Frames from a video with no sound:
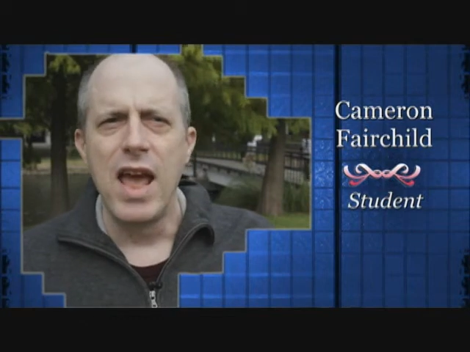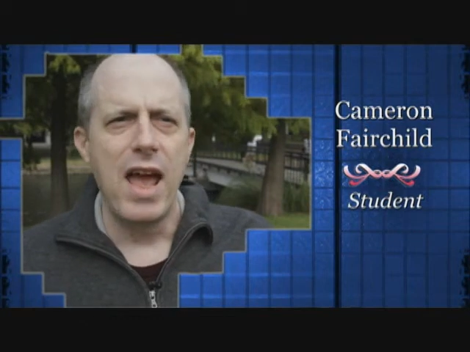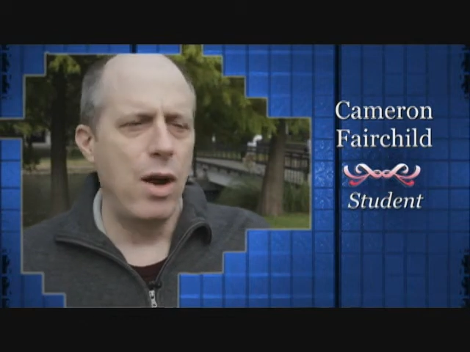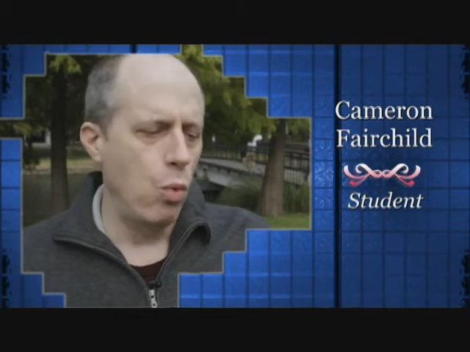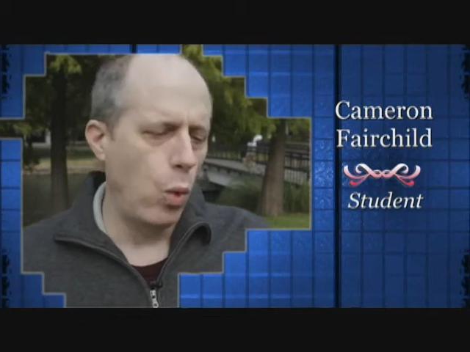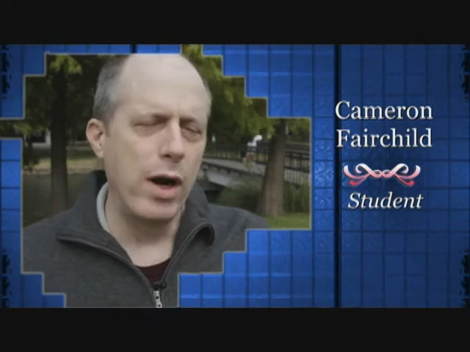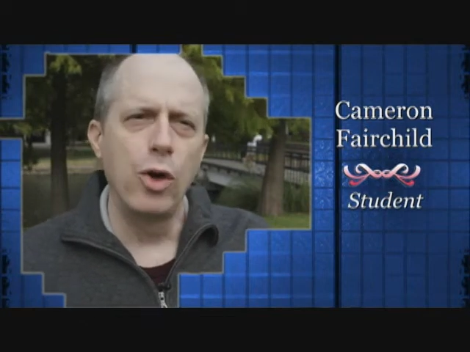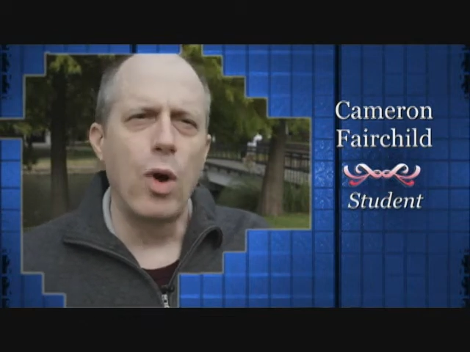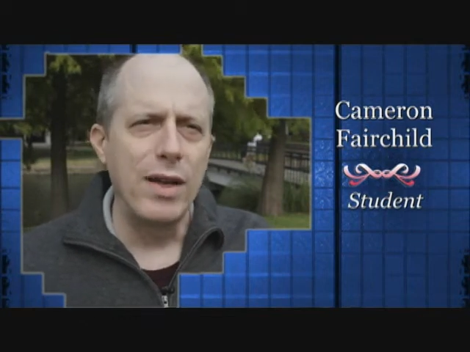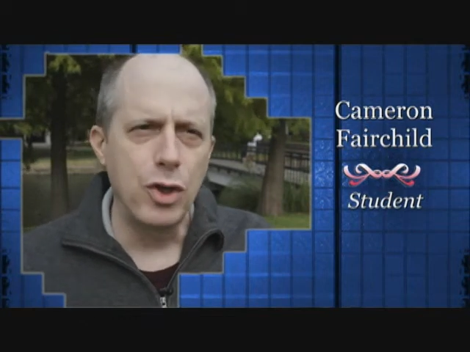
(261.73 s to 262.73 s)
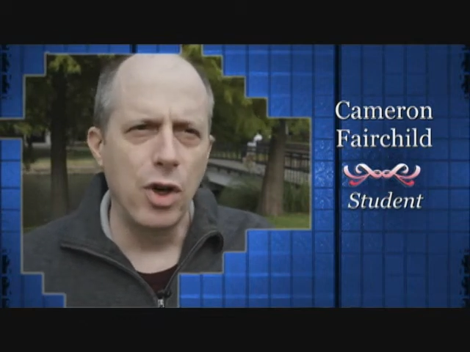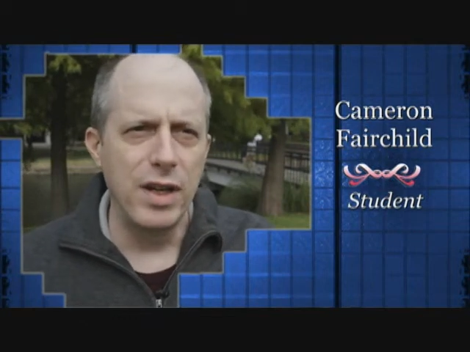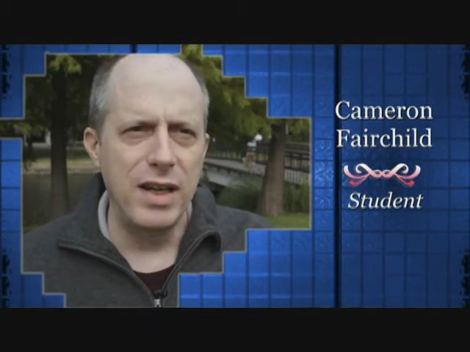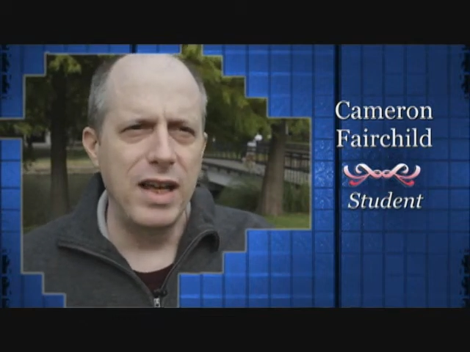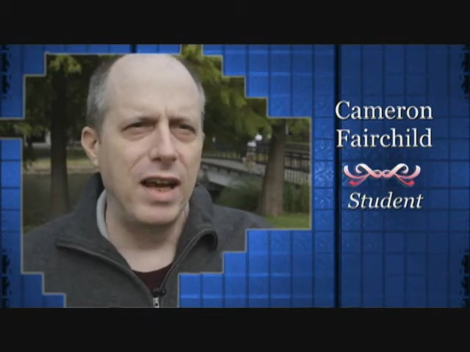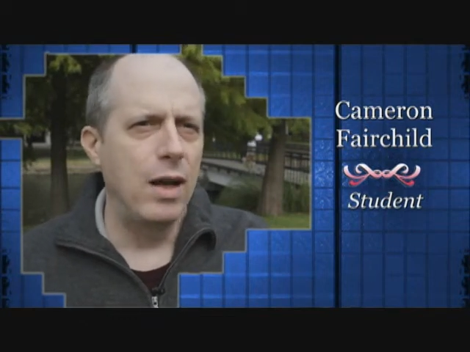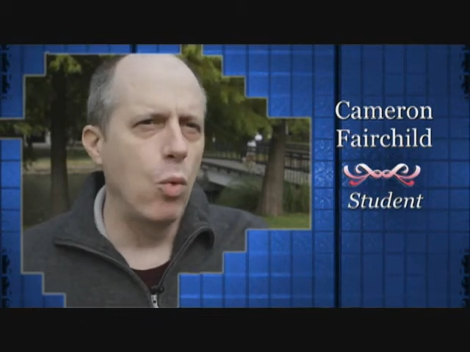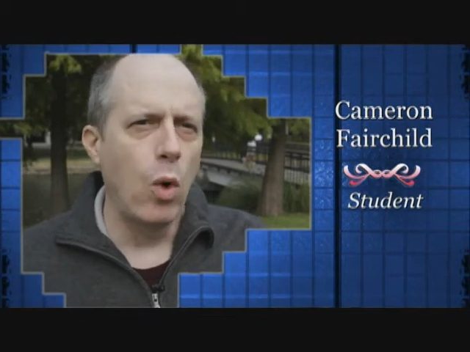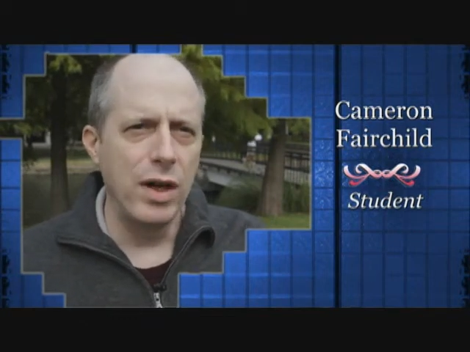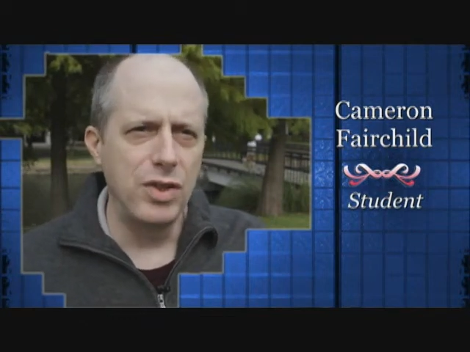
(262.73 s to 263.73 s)
and where do I turn it in
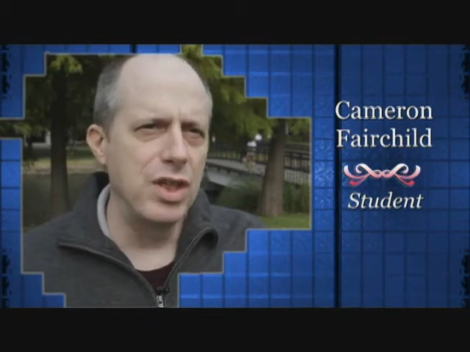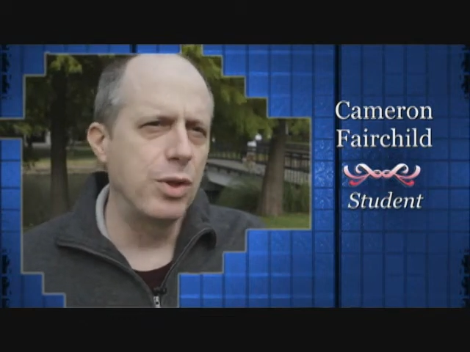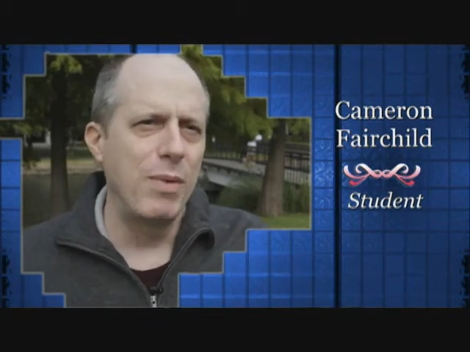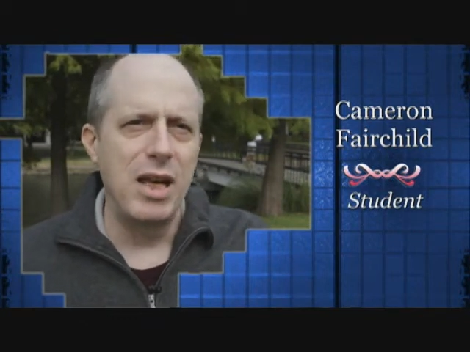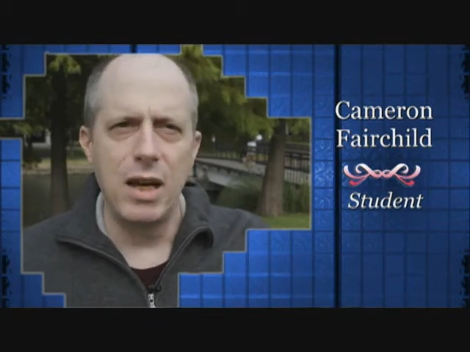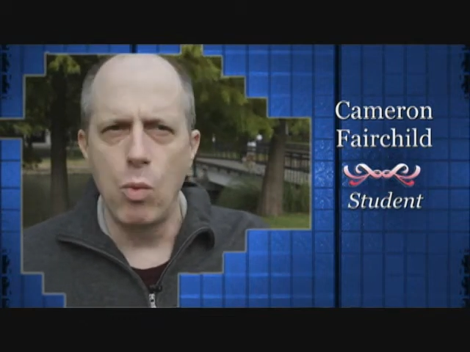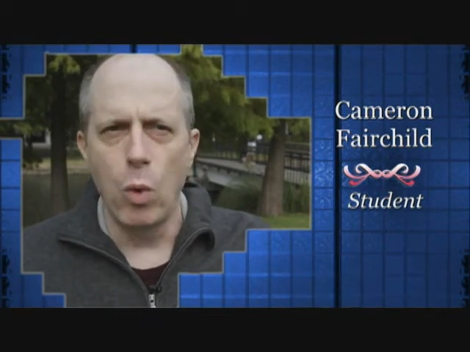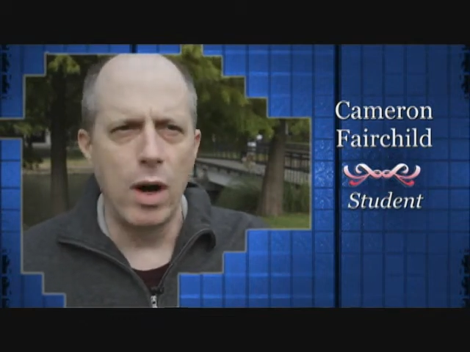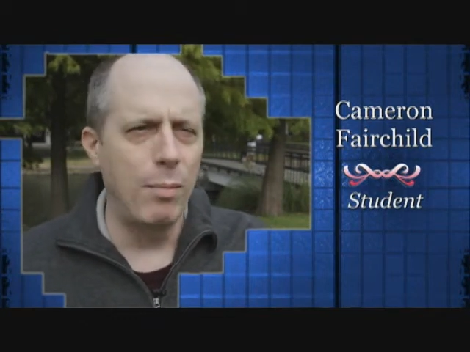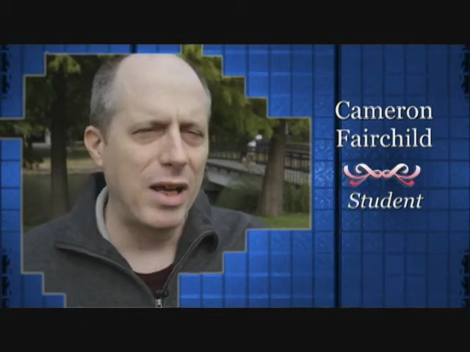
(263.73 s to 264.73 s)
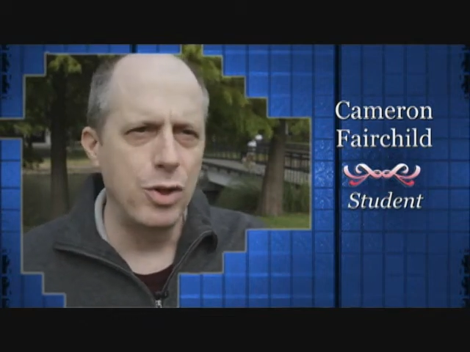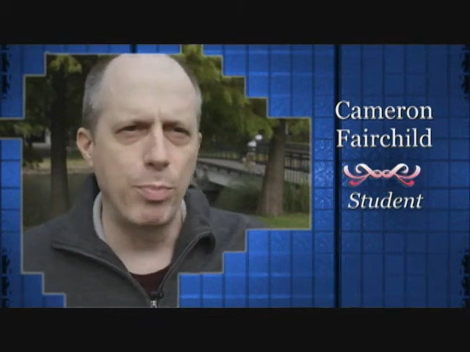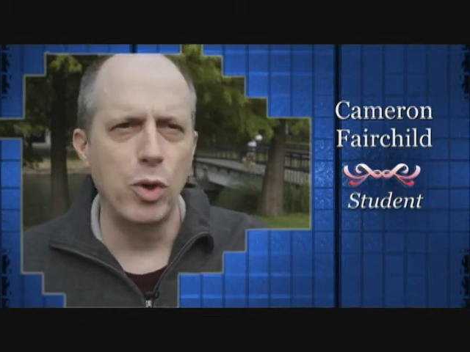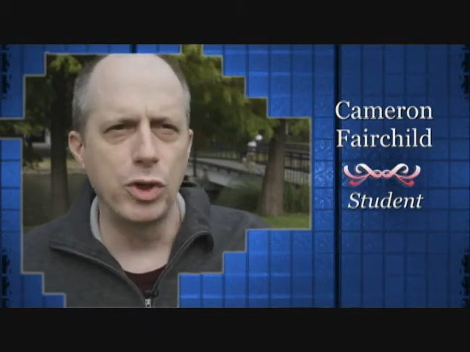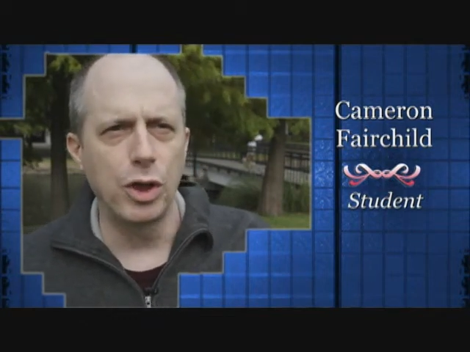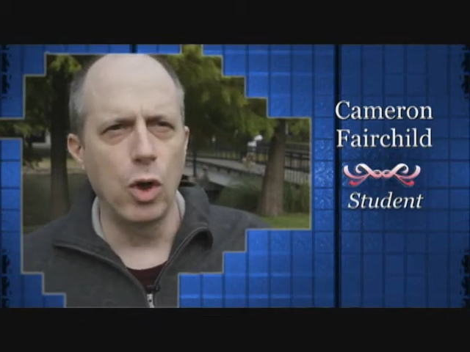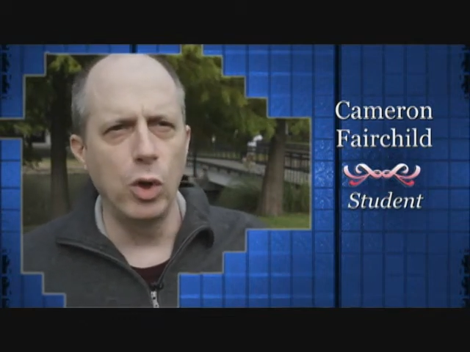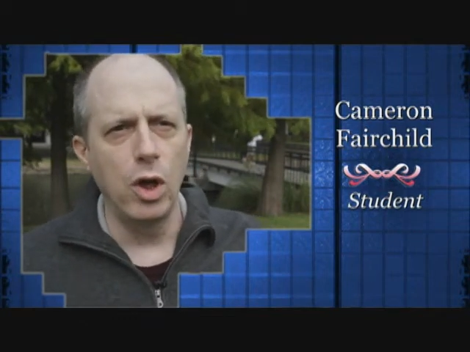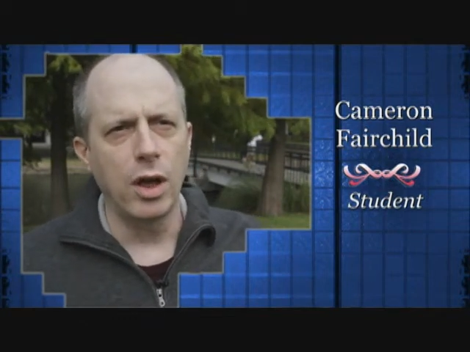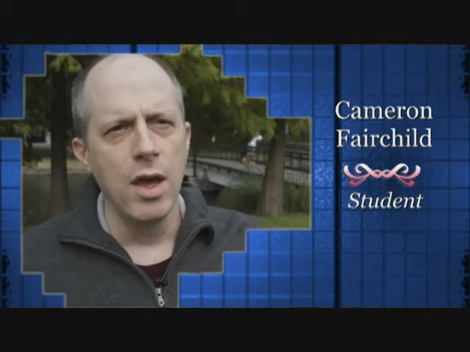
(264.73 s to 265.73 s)
and what does this mean and where am I supposed to go
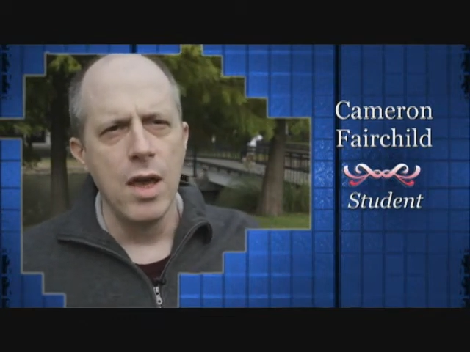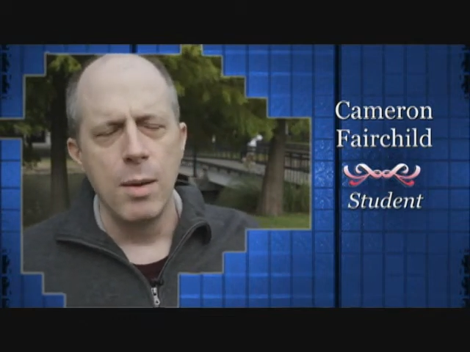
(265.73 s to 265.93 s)
look,